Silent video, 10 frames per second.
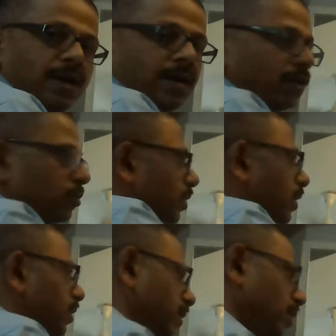so
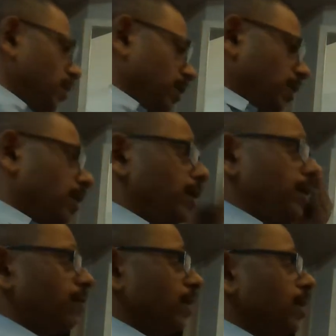that it
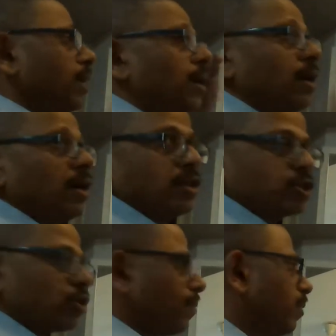will
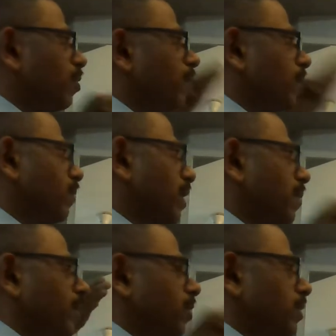stop the moment of
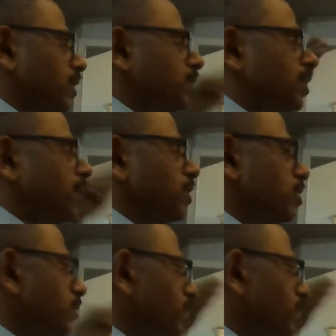clamping on this direction,